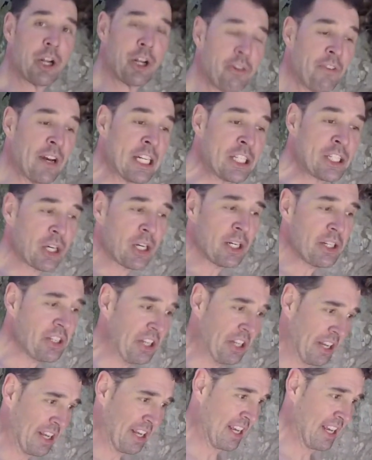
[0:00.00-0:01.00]
adventures.
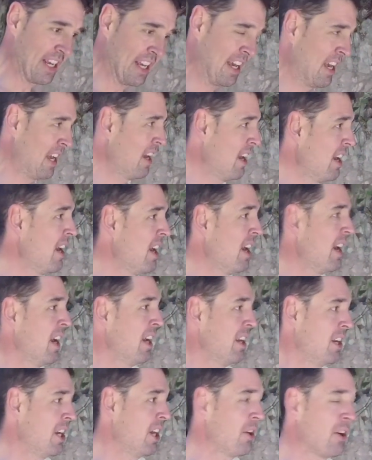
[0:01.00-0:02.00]

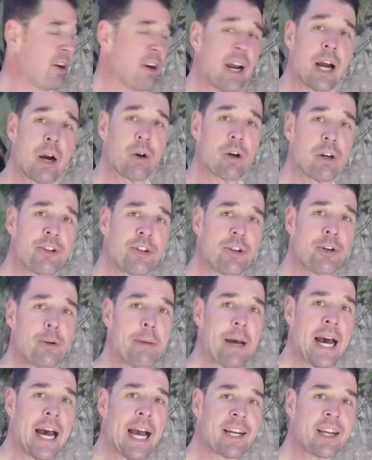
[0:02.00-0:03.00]
Another hour or two
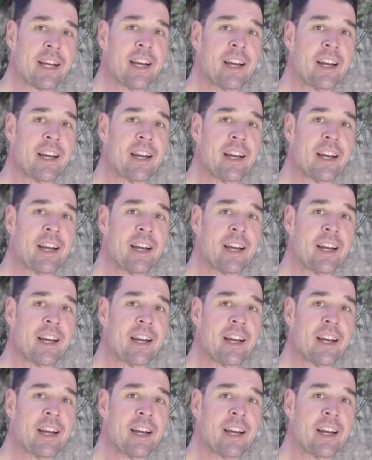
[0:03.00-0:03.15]
back.